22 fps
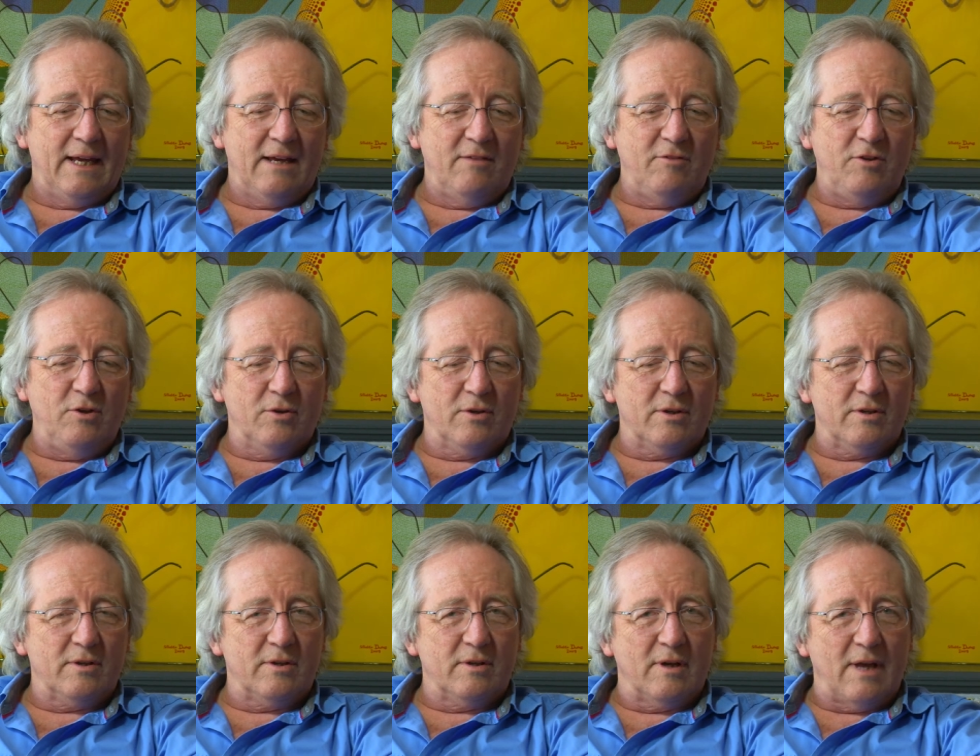If you
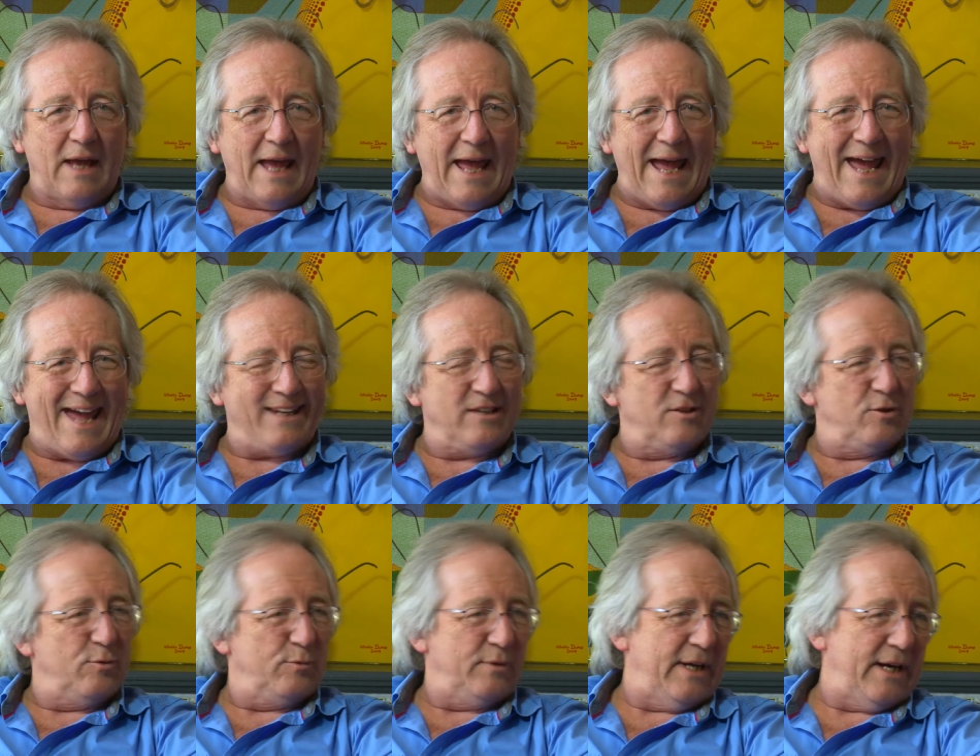can add
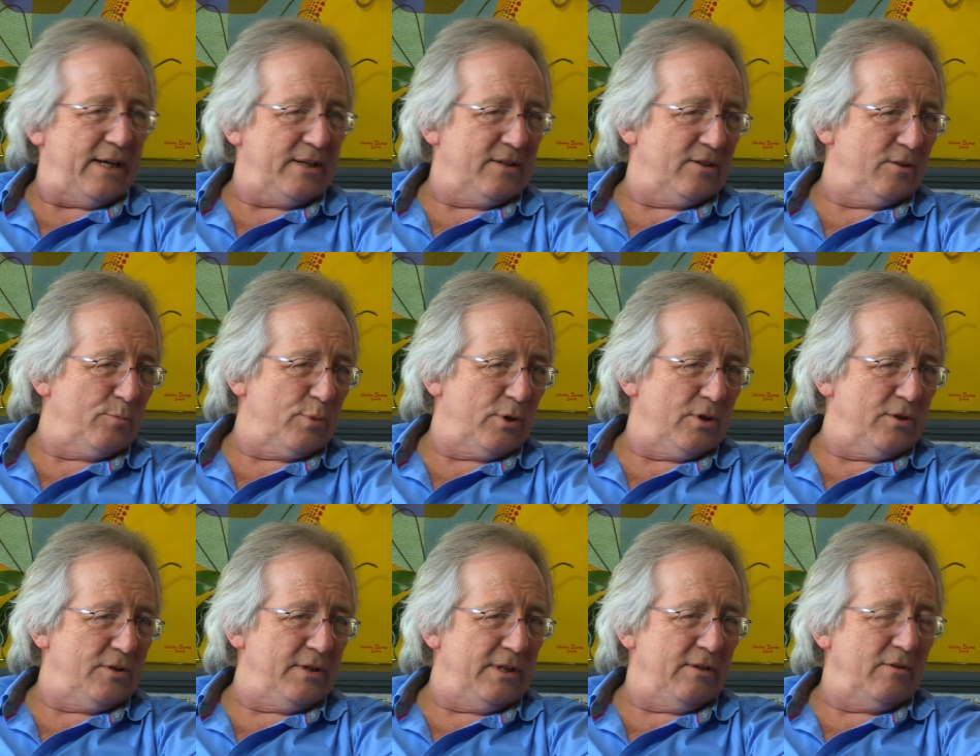to the
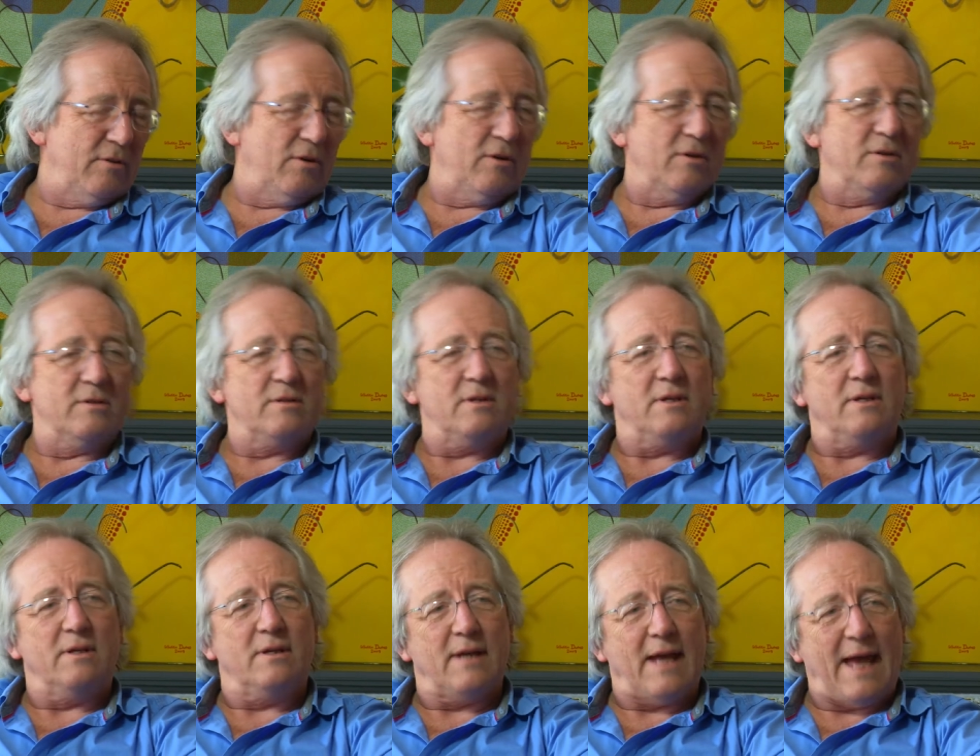protein
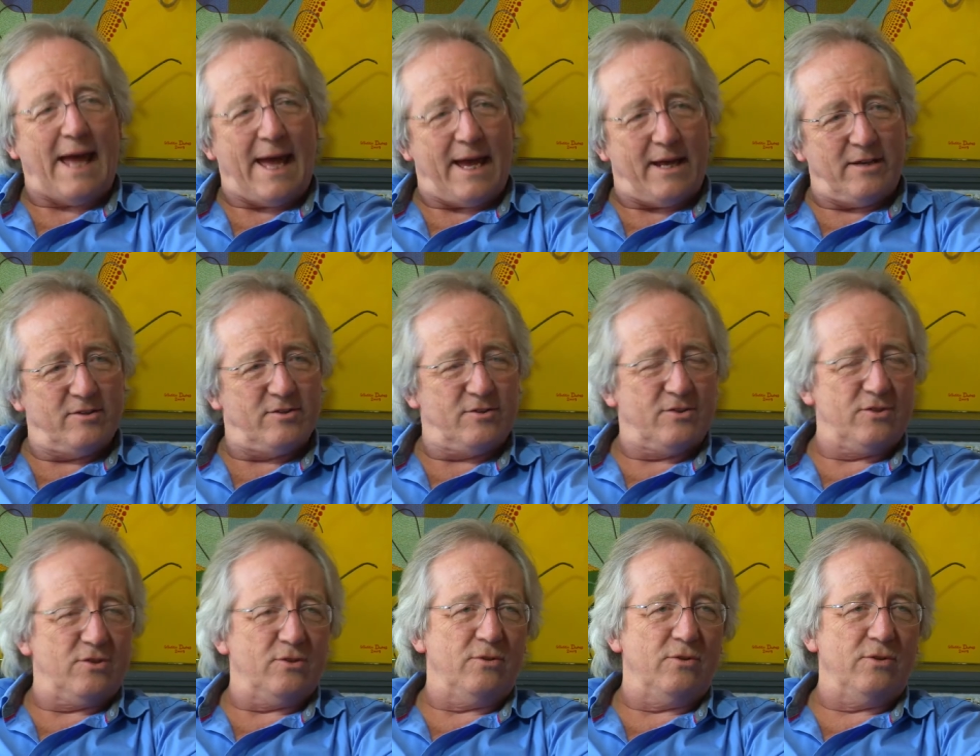content, add
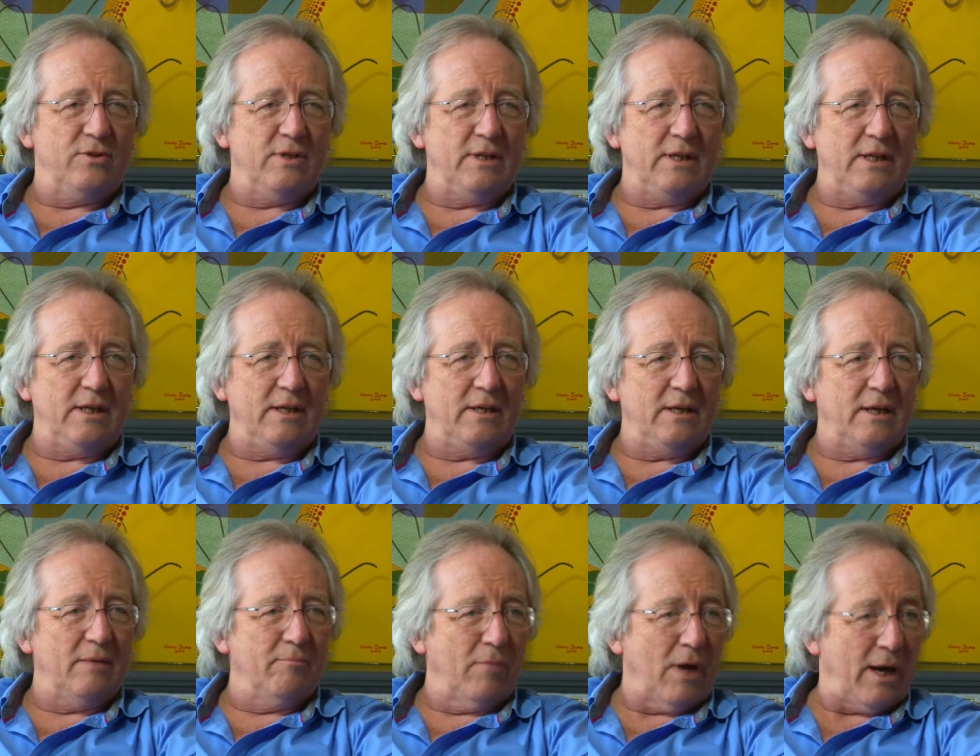to the
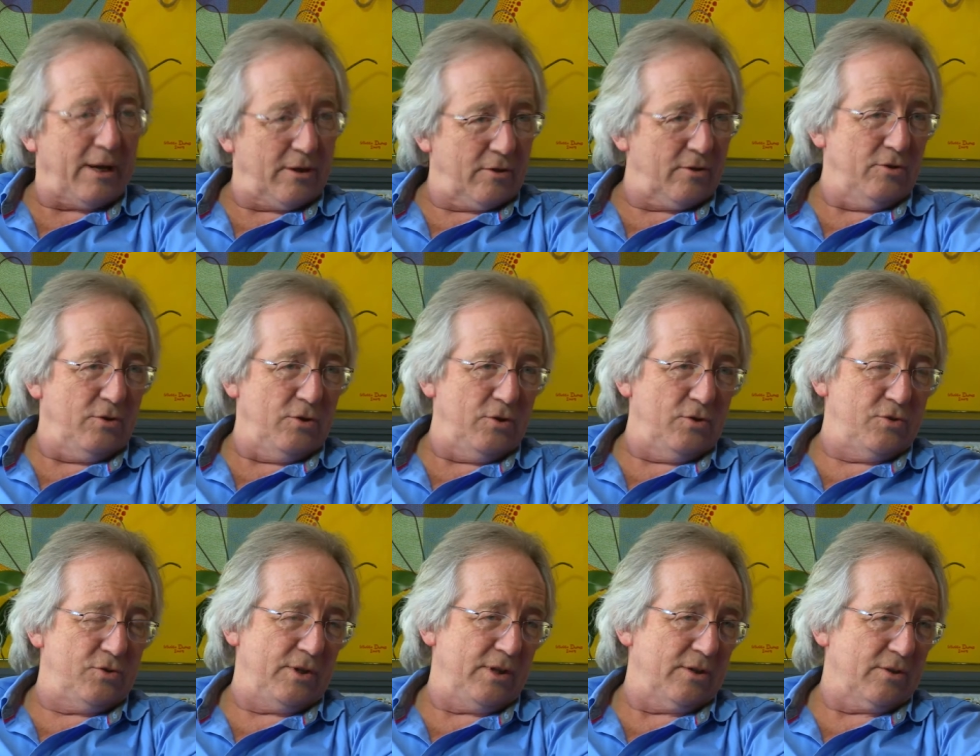
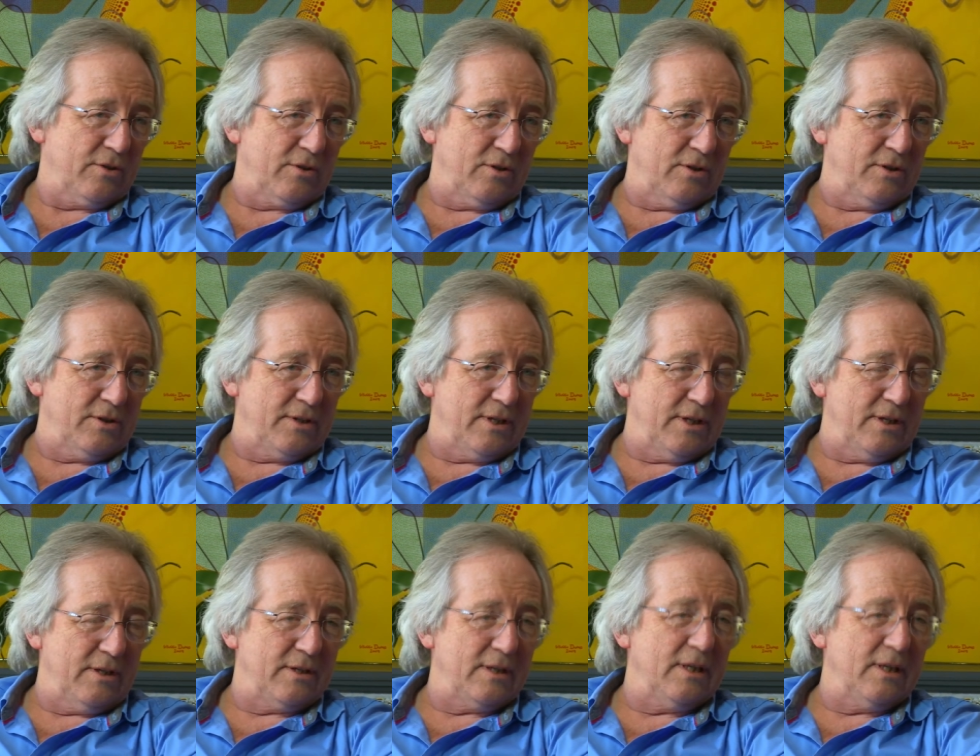micronutrient content.